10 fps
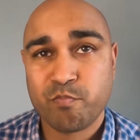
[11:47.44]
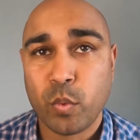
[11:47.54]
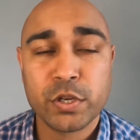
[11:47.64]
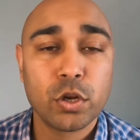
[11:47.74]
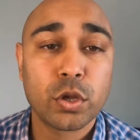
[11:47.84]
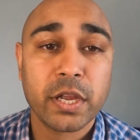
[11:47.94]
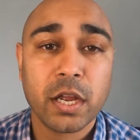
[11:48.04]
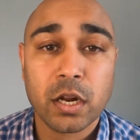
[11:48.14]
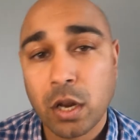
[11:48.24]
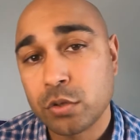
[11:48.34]
when you're looking
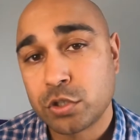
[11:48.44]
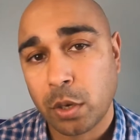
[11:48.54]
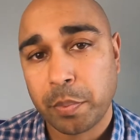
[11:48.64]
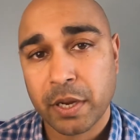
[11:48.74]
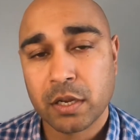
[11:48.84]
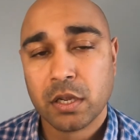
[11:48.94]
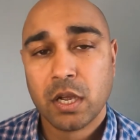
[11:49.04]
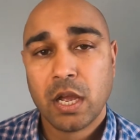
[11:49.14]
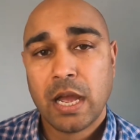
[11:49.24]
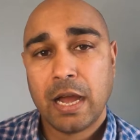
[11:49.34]
at clothes shopping,
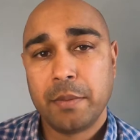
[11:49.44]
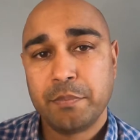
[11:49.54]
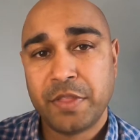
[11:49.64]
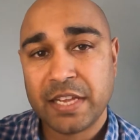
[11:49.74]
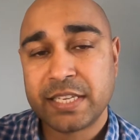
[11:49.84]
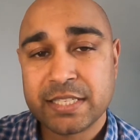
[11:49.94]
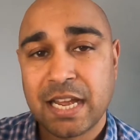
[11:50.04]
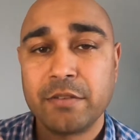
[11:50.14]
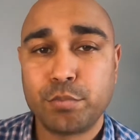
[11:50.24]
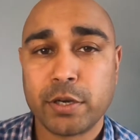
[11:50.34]
they tend to
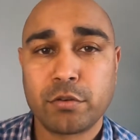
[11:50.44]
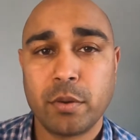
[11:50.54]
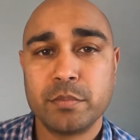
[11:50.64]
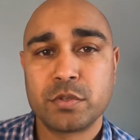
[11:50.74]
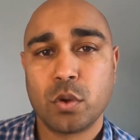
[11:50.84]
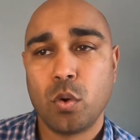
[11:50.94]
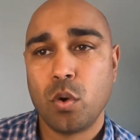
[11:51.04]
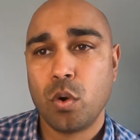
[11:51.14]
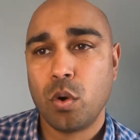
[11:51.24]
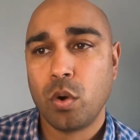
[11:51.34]
have breadcrumbs,
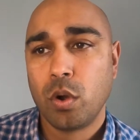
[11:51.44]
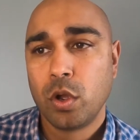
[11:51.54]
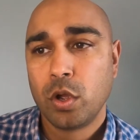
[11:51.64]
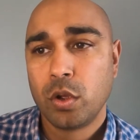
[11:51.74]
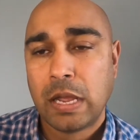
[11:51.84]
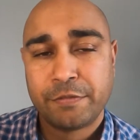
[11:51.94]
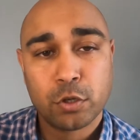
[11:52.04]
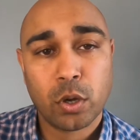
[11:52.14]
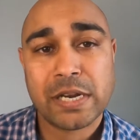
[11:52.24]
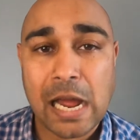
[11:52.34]
or if you
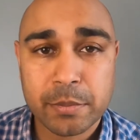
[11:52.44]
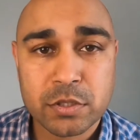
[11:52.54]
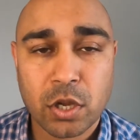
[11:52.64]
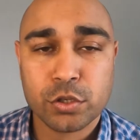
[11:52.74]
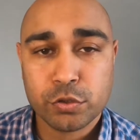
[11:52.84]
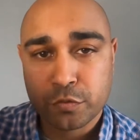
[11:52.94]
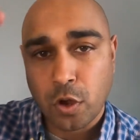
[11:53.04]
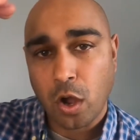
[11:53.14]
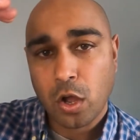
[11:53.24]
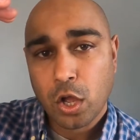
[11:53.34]
go on Amazon, you've
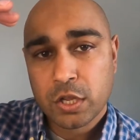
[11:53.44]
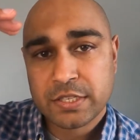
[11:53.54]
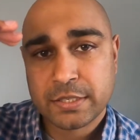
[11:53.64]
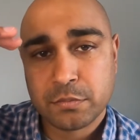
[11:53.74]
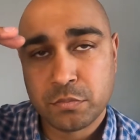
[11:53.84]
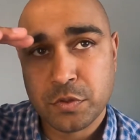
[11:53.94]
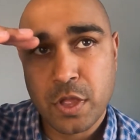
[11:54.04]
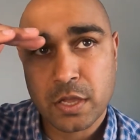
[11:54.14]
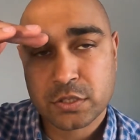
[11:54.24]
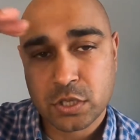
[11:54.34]
got
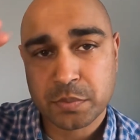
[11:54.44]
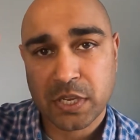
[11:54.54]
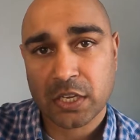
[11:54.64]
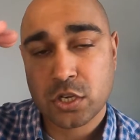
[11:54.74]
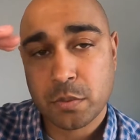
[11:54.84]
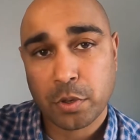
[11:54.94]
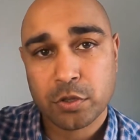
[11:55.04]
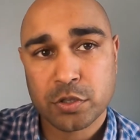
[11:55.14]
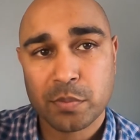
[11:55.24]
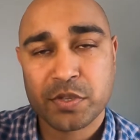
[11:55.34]
a subsection
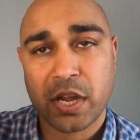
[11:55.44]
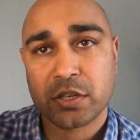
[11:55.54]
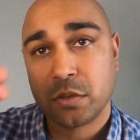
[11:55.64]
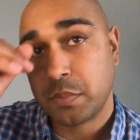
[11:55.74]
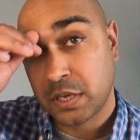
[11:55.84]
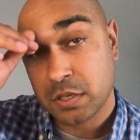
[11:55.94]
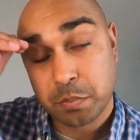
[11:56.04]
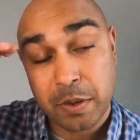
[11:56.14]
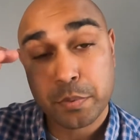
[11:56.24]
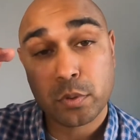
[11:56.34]
upon subsection because
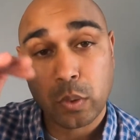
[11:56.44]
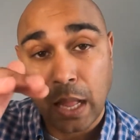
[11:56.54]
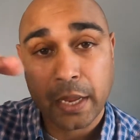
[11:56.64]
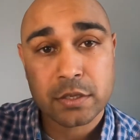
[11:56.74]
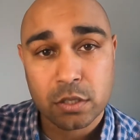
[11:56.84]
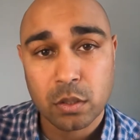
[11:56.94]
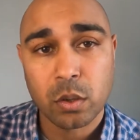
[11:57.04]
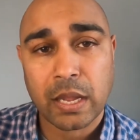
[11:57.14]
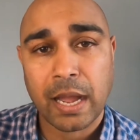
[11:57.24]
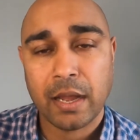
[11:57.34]
people like to
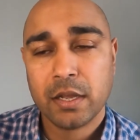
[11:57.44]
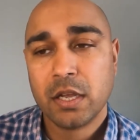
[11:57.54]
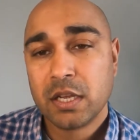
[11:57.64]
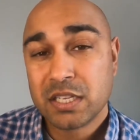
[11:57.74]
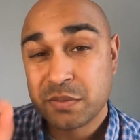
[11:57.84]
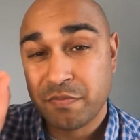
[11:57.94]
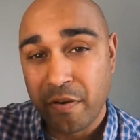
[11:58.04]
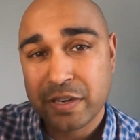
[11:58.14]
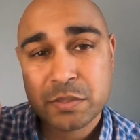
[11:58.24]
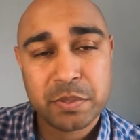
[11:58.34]
look at
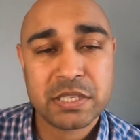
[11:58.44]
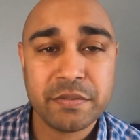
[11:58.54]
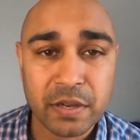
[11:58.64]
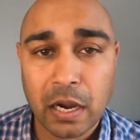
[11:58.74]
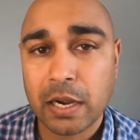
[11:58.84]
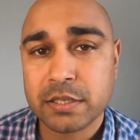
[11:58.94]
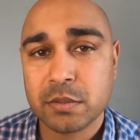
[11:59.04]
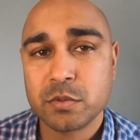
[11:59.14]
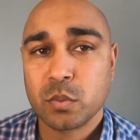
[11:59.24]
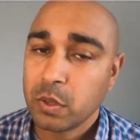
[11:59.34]
very specific
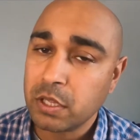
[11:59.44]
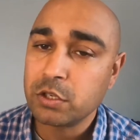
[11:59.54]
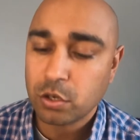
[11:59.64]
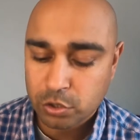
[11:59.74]
items within your